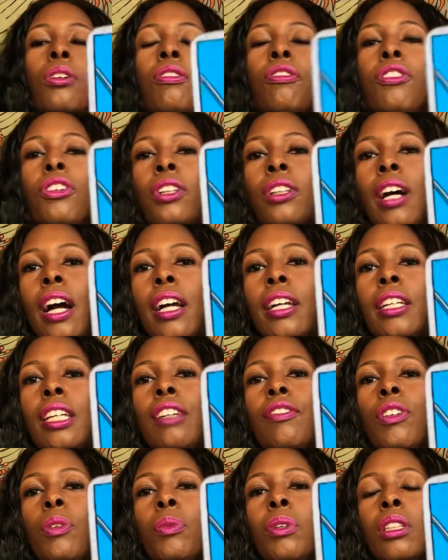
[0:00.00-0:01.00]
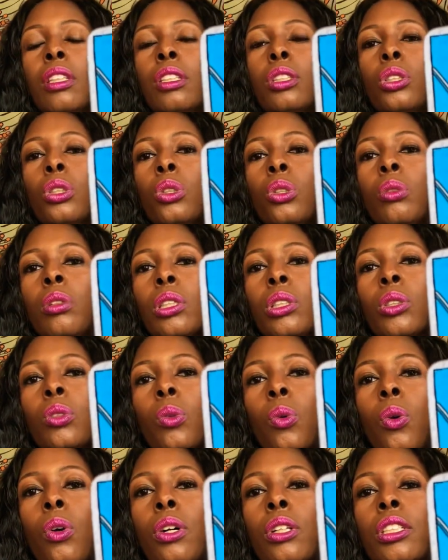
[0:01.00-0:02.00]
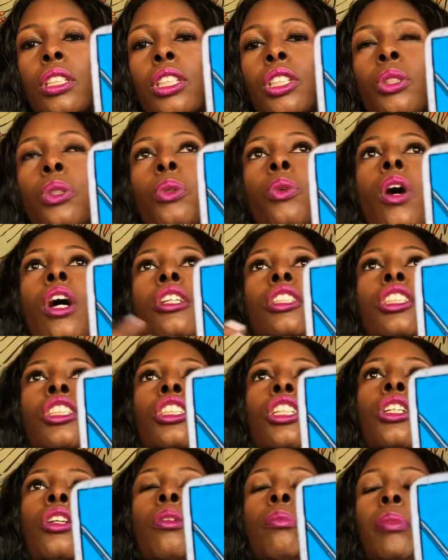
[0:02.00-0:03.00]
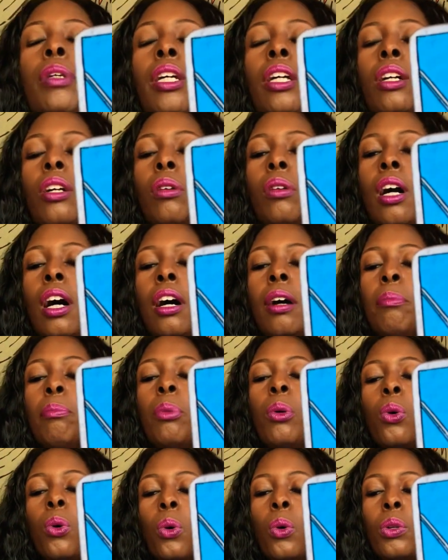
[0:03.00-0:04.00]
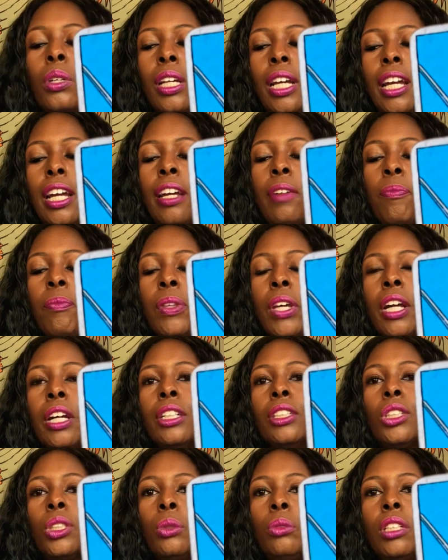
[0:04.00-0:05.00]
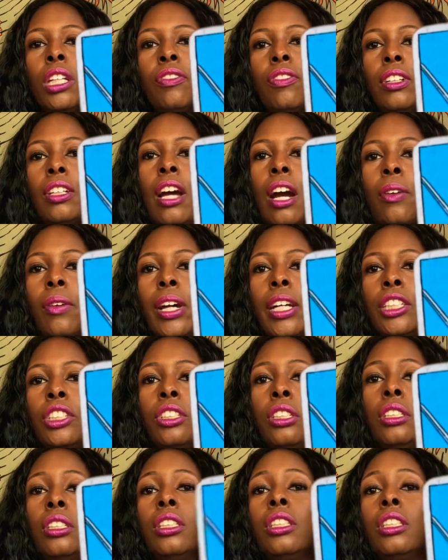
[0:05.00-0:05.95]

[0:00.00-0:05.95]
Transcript: feel like even with the Two of Swords, you are still being pulled in two different directions.